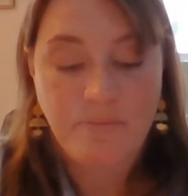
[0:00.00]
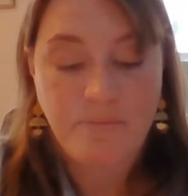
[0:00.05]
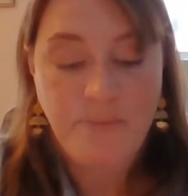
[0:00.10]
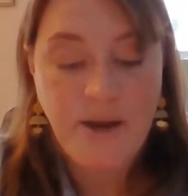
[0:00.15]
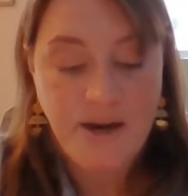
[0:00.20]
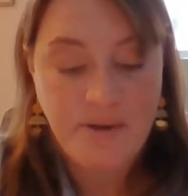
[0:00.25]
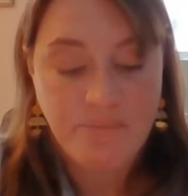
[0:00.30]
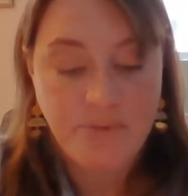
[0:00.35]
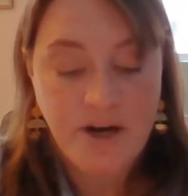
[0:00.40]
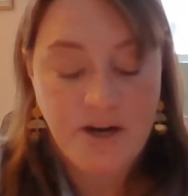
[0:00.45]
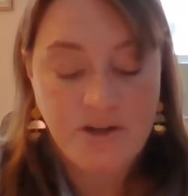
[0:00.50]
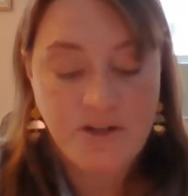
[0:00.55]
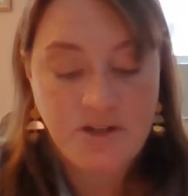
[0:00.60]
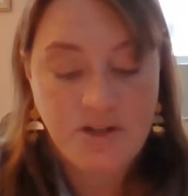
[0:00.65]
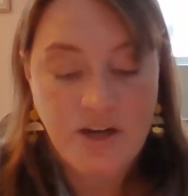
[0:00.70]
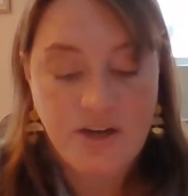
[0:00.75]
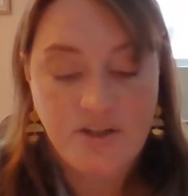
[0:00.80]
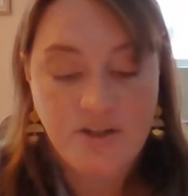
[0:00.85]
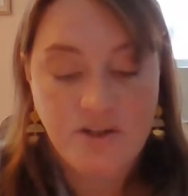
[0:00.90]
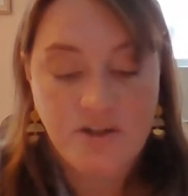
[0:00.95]
paintbrush
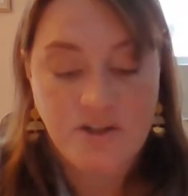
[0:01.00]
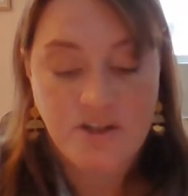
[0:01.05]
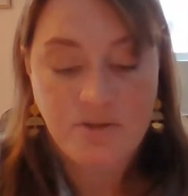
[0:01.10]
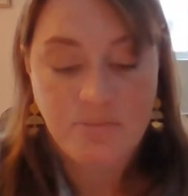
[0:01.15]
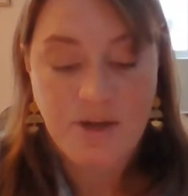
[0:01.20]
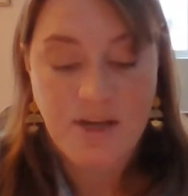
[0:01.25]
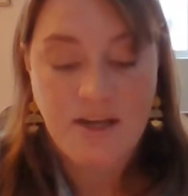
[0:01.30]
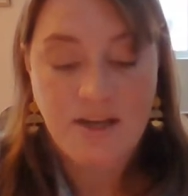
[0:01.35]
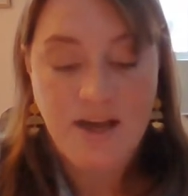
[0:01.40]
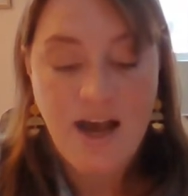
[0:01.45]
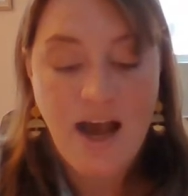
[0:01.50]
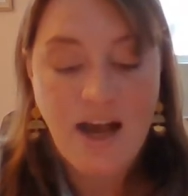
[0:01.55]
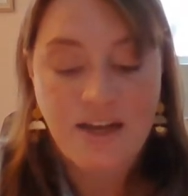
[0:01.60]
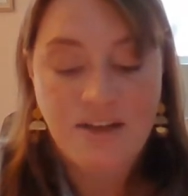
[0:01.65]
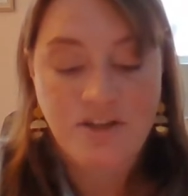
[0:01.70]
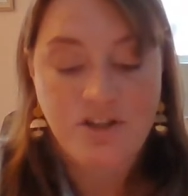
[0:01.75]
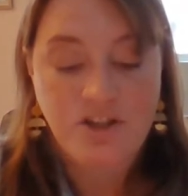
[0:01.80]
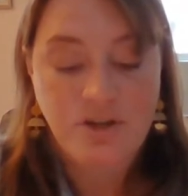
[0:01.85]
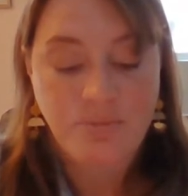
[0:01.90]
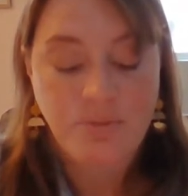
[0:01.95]
and turned to me,
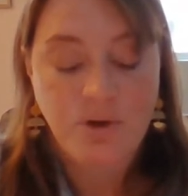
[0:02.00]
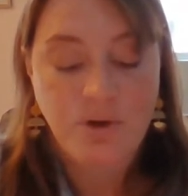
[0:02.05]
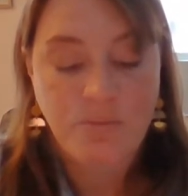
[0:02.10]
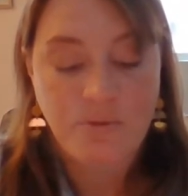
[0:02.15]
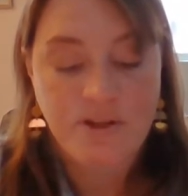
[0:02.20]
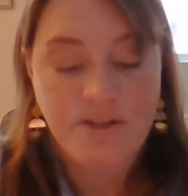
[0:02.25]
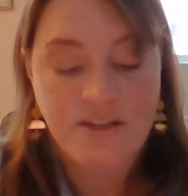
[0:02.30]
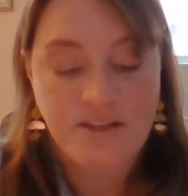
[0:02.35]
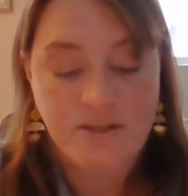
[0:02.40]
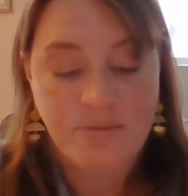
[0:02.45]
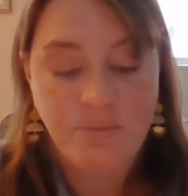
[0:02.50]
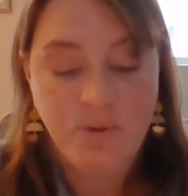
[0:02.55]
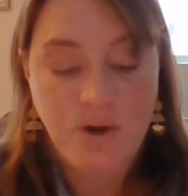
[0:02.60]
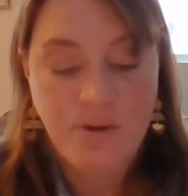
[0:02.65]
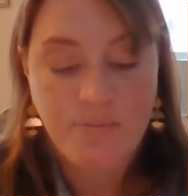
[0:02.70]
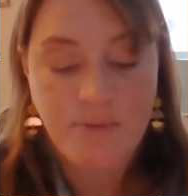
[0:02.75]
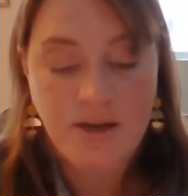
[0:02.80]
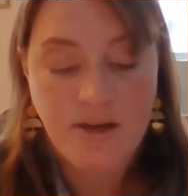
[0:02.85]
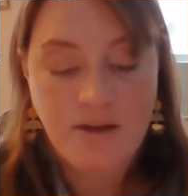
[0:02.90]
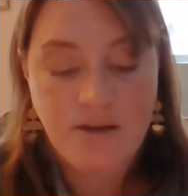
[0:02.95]
eyes shimmering with
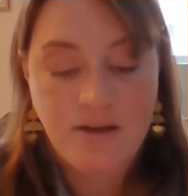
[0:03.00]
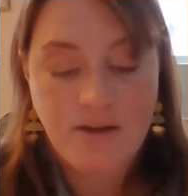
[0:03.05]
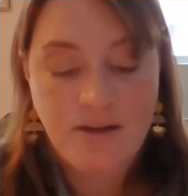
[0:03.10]
disappointment.